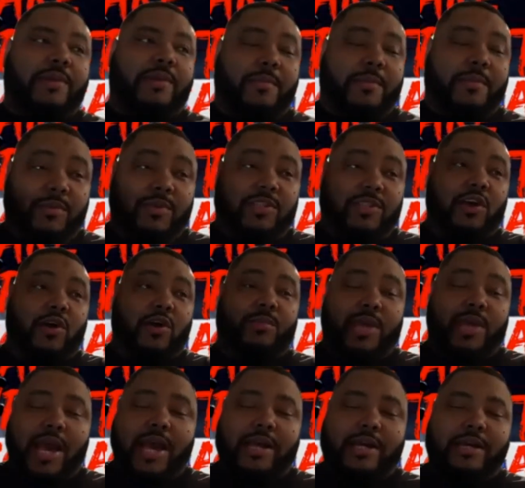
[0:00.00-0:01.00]
I mean, we saw
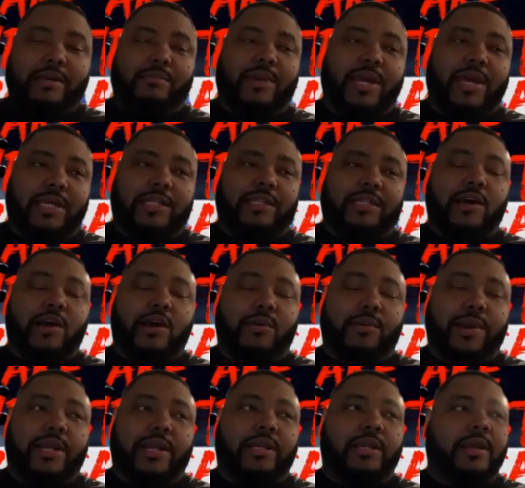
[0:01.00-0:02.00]
Bianca and Bayley
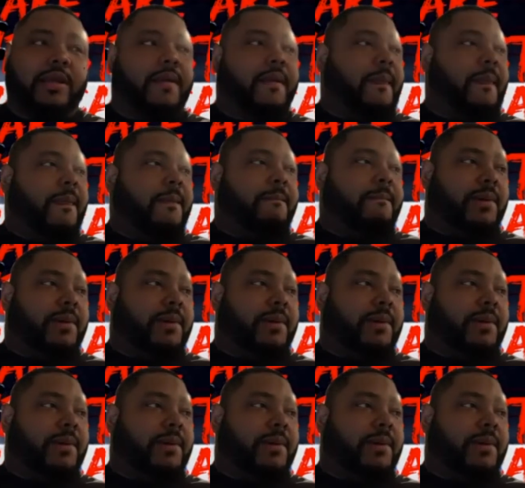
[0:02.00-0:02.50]
already, right.